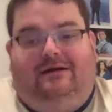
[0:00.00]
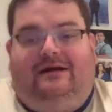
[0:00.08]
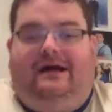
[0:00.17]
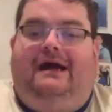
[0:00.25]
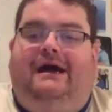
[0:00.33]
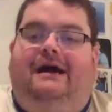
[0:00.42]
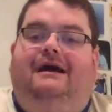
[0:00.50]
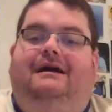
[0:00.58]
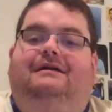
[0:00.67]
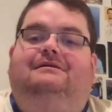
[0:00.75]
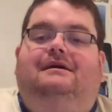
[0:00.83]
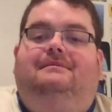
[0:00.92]

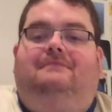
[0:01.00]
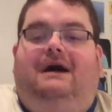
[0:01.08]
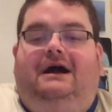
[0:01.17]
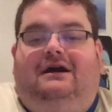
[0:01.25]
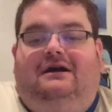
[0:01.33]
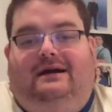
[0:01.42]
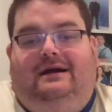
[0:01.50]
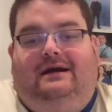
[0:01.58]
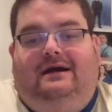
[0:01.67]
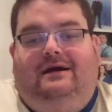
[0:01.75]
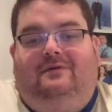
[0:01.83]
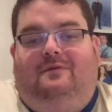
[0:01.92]
and Mike
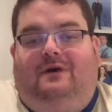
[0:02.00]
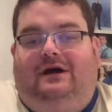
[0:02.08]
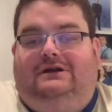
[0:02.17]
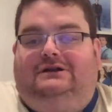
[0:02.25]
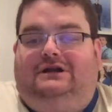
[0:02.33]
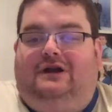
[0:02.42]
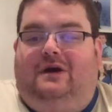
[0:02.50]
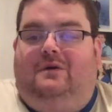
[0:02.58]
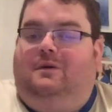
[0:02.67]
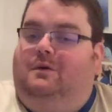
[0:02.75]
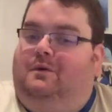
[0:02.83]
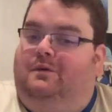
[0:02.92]
wants to know
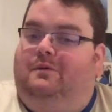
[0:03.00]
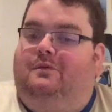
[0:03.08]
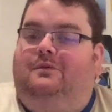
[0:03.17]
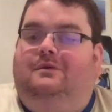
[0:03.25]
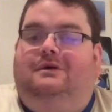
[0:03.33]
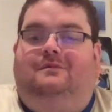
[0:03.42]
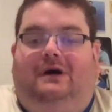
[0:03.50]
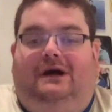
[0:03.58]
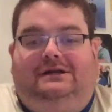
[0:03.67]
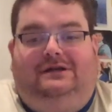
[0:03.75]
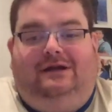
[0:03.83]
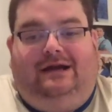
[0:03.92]
who wants
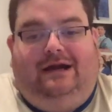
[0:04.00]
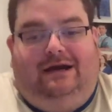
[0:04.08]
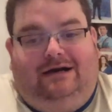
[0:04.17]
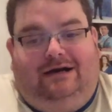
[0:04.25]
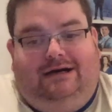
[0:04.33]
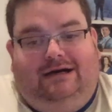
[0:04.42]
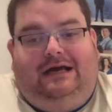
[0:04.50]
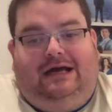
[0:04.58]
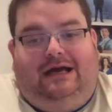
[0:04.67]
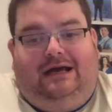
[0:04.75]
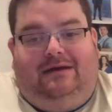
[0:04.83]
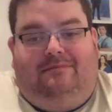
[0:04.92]
to kill
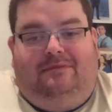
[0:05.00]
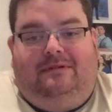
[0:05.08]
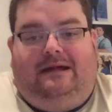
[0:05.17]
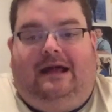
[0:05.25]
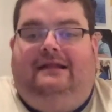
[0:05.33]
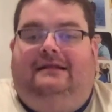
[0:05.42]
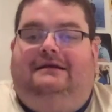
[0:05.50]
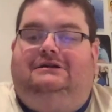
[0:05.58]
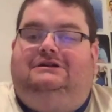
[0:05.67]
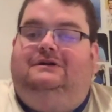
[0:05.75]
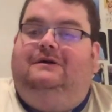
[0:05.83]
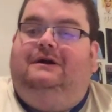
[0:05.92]
him, and there's
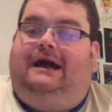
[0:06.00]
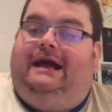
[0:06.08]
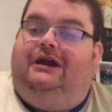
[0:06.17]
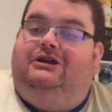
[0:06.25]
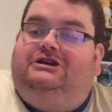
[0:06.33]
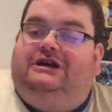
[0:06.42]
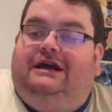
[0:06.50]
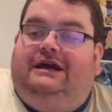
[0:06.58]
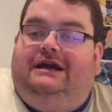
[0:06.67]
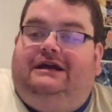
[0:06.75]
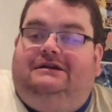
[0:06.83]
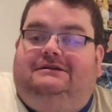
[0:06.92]
new
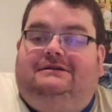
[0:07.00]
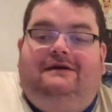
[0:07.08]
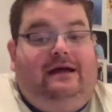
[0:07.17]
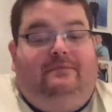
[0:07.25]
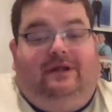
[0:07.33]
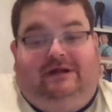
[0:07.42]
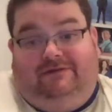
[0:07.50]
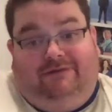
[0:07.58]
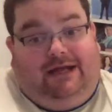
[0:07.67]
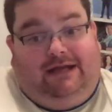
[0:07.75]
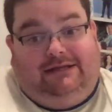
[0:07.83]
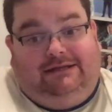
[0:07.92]
agents. Plus
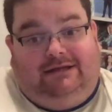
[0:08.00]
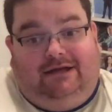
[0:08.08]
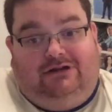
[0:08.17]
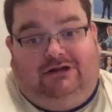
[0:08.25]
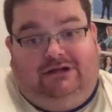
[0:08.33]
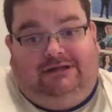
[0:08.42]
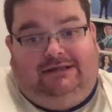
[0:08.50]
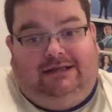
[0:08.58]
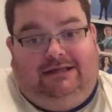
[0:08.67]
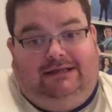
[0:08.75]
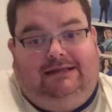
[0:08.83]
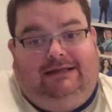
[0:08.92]
Vanessa Hudgens
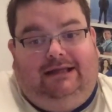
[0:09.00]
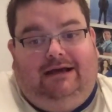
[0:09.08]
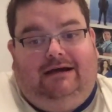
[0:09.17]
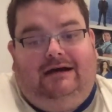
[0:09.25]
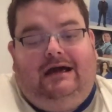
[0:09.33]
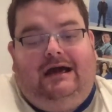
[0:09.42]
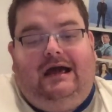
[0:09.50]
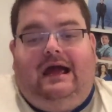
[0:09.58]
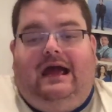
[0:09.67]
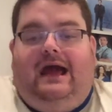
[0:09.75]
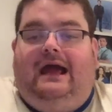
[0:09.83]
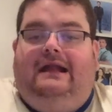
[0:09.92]
there,
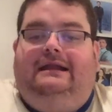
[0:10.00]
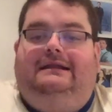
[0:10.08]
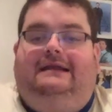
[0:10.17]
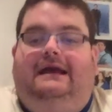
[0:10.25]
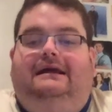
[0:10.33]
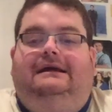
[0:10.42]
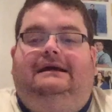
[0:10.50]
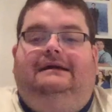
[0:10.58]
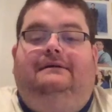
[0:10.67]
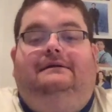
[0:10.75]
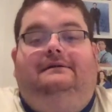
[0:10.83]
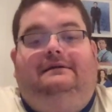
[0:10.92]
and they
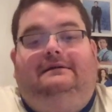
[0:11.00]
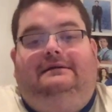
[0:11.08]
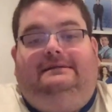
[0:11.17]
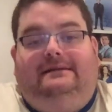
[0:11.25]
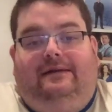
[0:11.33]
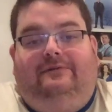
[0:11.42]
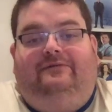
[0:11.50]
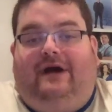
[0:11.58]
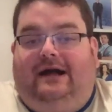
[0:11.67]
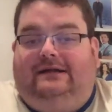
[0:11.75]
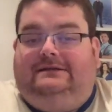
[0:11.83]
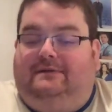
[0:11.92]

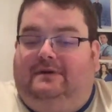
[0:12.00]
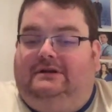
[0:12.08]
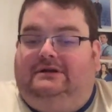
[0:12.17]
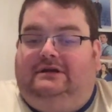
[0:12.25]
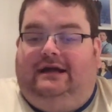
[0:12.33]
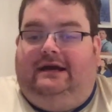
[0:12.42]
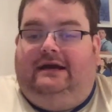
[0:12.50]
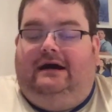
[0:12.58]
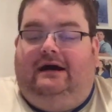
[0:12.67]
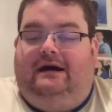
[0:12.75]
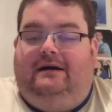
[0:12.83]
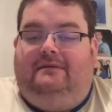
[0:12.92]
find someone to,
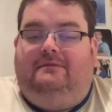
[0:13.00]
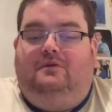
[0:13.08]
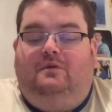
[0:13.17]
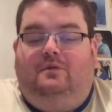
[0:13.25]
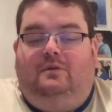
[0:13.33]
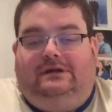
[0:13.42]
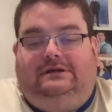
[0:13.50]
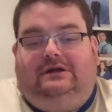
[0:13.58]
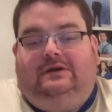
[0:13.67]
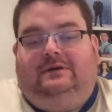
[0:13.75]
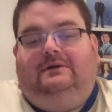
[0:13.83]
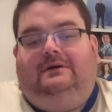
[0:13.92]
um, who wants
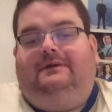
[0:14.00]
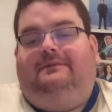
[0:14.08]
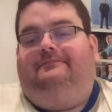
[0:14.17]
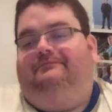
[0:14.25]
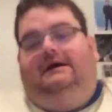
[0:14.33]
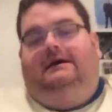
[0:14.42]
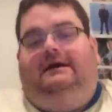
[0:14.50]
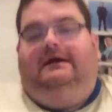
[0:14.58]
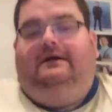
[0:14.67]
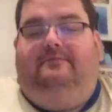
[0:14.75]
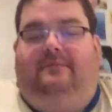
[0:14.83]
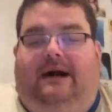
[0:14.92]
to um,
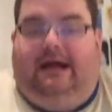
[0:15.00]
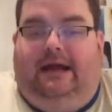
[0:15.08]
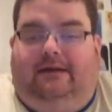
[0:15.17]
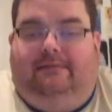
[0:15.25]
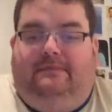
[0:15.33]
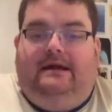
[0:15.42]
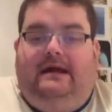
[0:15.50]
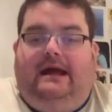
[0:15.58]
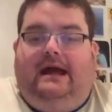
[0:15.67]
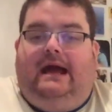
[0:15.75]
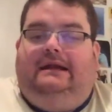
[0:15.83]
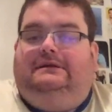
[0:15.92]
kill Mike,
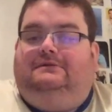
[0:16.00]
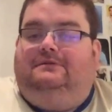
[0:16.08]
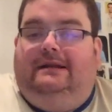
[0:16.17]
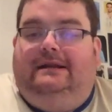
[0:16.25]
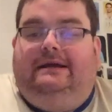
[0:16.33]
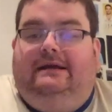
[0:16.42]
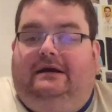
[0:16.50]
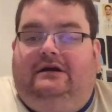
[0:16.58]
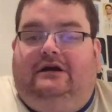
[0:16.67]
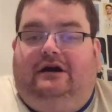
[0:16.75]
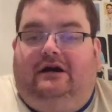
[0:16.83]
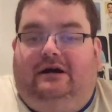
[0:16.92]
and it's really
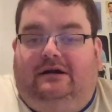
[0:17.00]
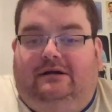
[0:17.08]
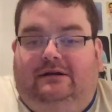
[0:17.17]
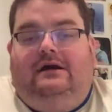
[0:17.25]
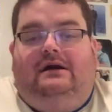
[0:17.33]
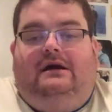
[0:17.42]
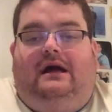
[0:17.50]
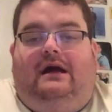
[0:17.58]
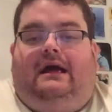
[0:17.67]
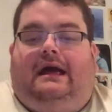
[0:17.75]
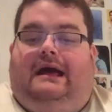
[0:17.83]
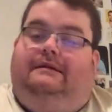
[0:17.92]
good.
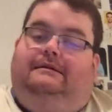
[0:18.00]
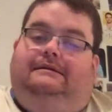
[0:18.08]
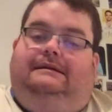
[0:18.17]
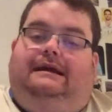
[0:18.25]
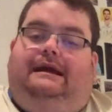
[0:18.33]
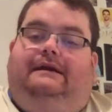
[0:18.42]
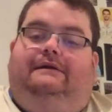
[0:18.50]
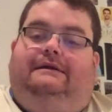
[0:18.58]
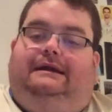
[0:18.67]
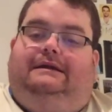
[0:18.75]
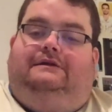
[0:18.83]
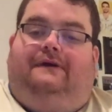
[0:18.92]
And they
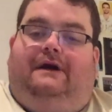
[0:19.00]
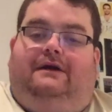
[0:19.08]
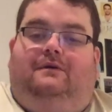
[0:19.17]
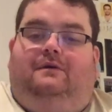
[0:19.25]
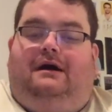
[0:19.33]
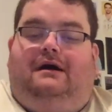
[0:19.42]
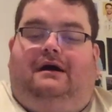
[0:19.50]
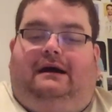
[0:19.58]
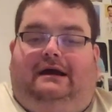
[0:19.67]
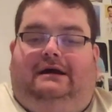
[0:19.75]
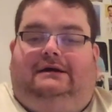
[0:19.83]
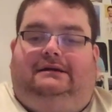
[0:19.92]
need to find who
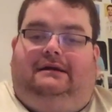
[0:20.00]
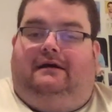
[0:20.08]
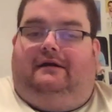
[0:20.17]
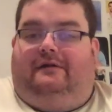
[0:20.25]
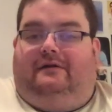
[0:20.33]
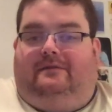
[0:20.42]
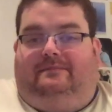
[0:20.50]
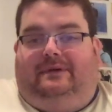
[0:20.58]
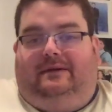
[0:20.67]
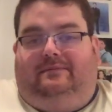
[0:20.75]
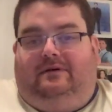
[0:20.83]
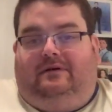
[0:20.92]
killed the other
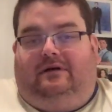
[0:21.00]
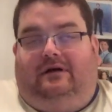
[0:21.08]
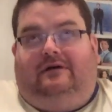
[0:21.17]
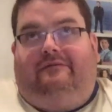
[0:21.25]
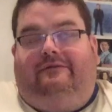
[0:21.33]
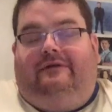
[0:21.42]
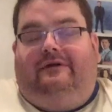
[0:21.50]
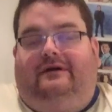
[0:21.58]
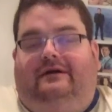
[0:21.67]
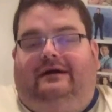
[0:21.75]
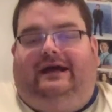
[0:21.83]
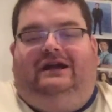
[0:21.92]
people of
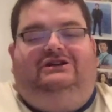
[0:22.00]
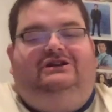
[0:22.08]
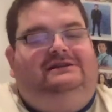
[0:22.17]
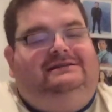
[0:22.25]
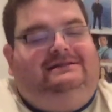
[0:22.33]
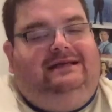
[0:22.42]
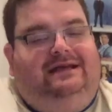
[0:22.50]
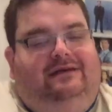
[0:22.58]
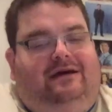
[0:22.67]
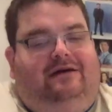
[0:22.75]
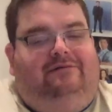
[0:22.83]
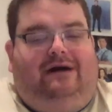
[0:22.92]
the agency,
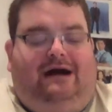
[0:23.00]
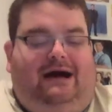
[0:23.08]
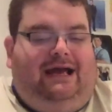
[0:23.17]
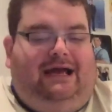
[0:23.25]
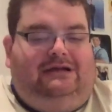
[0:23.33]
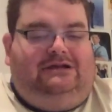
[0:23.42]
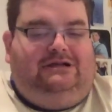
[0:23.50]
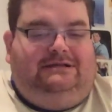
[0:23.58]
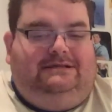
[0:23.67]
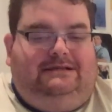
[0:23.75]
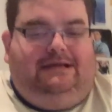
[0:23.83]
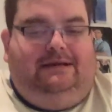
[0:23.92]
of a high
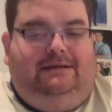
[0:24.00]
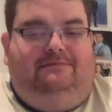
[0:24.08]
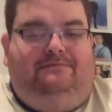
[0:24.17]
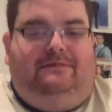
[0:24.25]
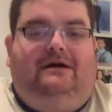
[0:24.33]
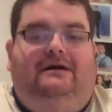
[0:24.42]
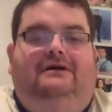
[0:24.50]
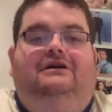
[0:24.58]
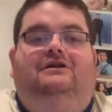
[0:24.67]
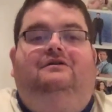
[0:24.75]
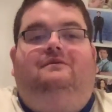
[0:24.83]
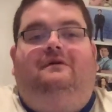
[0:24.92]
agency, but
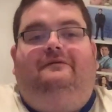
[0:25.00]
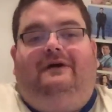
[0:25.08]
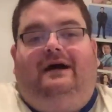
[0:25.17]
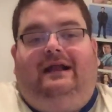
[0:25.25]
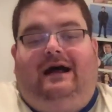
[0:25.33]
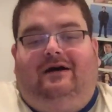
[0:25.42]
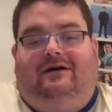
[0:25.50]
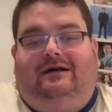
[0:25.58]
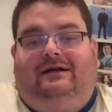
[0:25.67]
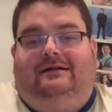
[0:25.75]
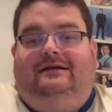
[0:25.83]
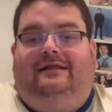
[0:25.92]
you won't find out
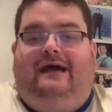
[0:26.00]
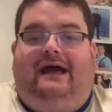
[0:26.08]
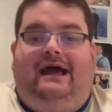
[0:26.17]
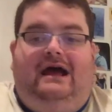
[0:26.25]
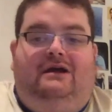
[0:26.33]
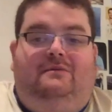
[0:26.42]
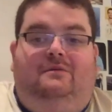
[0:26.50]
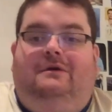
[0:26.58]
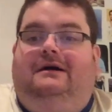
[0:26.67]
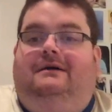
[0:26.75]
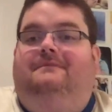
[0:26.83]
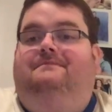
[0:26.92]
until the end with
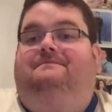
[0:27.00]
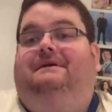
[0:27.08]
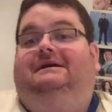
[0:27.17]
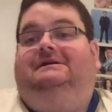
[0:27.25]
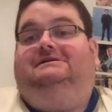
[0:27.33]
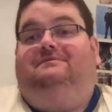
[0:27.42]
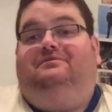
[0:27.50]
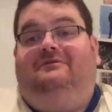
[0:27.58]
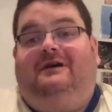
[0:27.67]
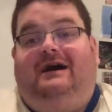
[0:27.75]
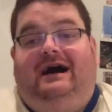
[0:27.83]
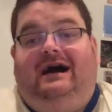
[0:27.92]
a big
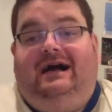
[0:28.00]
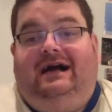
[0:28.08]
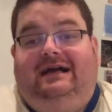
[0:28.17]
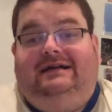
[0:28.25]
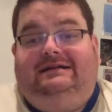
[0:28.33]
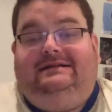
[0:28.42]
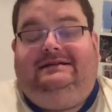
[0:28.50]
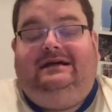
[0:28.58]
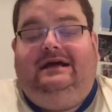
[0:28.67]
surprise.